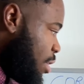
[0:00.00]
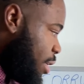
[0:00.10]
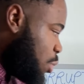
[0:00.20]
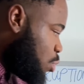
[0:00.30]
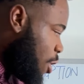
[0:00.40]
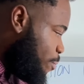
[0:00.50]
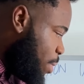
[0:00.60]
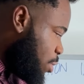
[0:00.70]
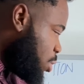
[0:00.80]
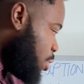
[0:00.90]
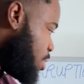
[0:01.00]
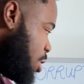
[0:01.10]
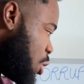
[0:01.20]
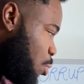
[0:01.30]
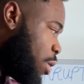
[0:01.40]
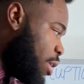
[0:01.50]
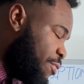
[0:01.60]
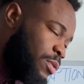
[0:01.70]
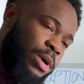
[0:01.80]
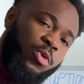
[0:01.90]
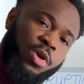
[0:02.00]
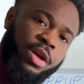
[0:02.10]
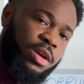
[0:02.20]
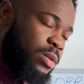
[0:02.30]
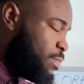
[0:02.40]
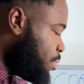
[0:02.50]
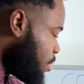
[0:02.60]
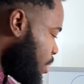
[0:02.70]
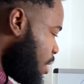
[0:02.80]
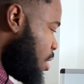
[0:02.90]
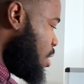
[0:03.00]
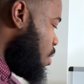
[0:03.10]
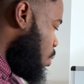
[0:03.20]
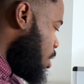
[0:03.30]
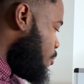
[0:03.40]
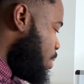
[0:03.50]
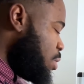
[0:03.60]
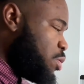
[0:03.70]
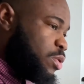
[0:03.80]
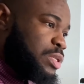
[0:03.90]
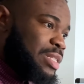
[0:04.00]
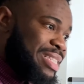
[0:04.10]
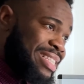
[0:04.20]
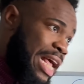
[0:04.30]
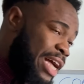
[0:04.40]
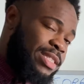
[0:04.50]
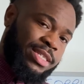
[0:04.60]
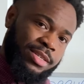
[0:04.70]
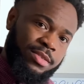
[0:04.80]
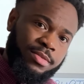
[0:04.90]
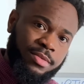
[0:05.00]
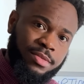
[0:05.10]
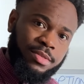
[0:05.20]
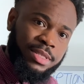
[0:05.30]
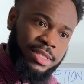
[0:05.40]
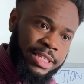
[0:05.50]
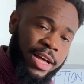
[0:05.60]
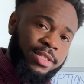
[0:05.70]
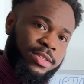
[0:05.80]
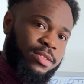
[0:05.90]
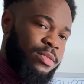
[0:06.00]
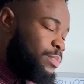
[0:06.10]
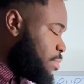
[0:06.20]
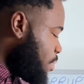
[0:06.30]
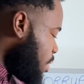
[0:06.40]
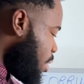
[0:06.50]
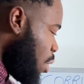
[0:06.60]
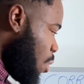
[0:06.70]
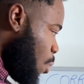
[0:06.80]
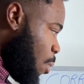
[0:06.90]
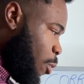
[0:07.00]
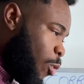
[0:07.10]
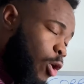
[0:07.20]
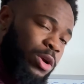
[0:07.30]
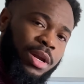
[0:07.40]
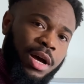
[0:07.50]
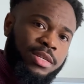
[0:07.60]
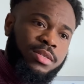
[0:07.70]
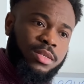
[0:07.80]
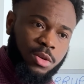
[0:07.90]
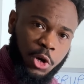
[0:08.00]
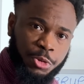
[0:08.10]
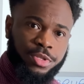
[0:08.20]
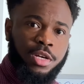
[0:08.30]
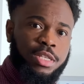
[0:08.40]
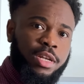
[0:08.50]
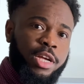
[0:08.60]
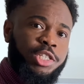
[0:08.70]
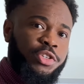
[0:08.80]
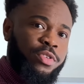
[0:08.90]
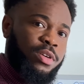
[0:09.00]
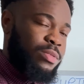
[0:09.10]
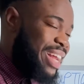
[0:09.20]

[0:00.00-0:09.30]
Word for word: This would have built us, this morning from hard working, would have built us 30, 30 world-class hospitals in Nigeria.